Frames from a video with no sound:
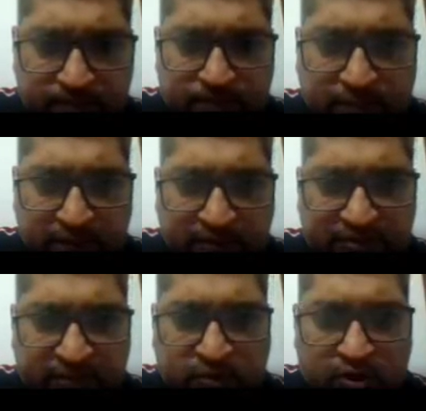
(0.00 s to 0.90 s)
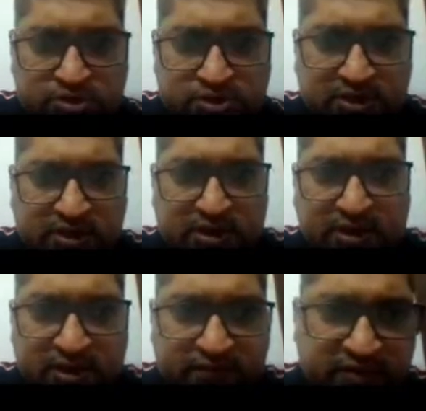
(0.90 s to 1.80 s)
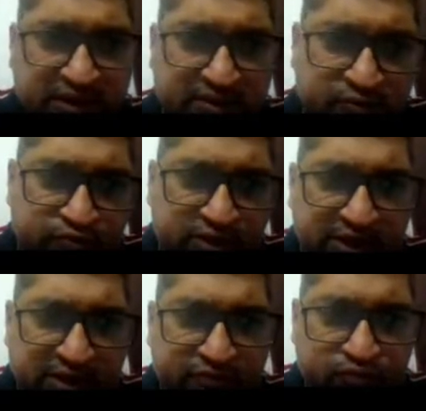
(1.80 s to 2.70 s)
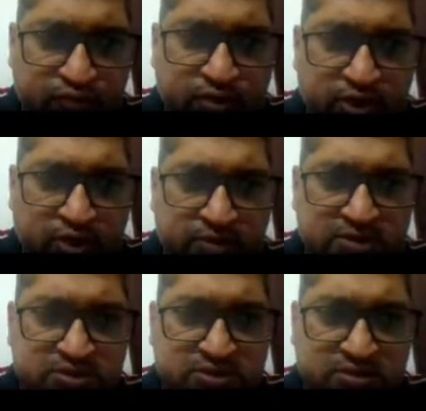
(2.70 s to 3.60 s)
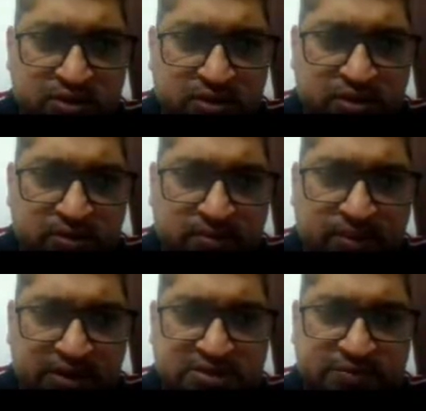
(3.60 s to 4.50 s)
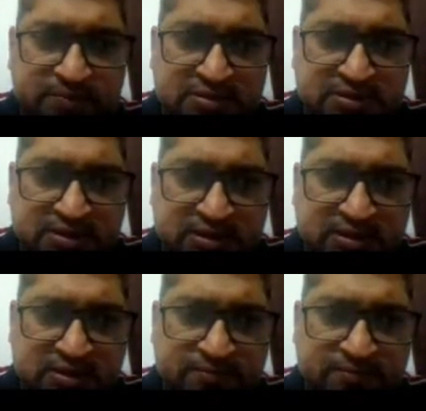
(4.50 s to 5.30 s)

permission blockchain, and we usually have pseudo-anonymous participants in the